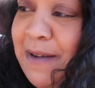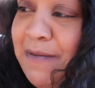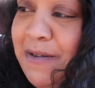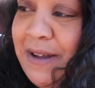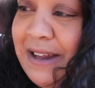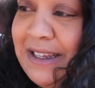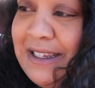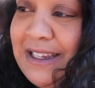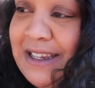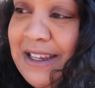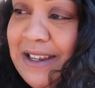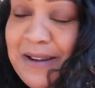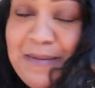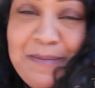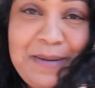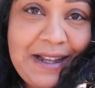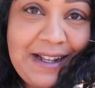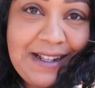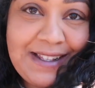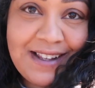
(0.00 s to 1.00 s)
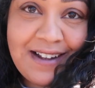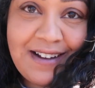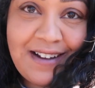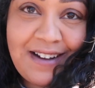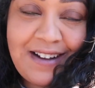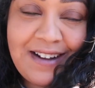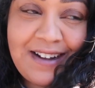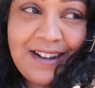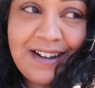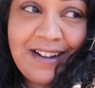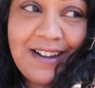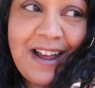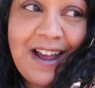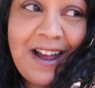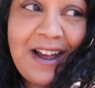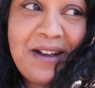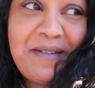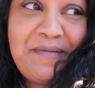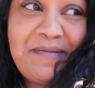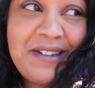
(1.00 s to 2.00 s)
we went to Pizza Hut
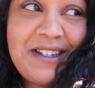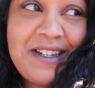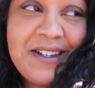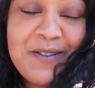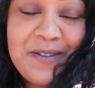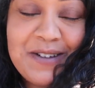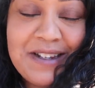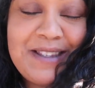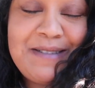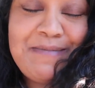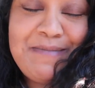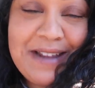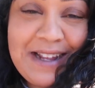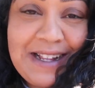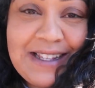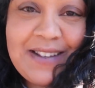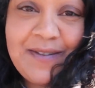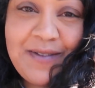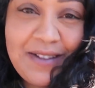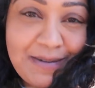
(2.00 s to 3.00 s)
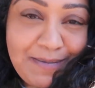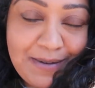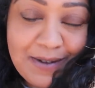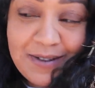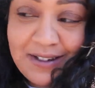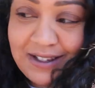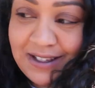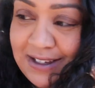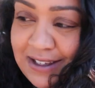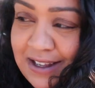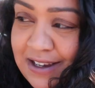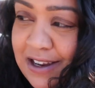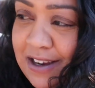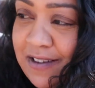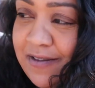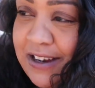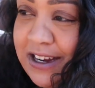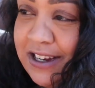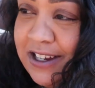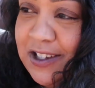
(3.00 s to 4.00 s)
to order some pizza for the builders because they're doing
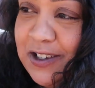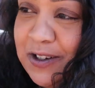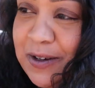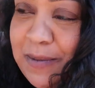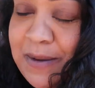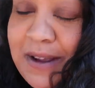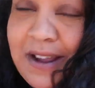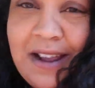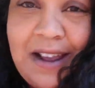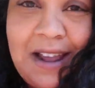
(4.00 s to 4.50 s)
a really good job.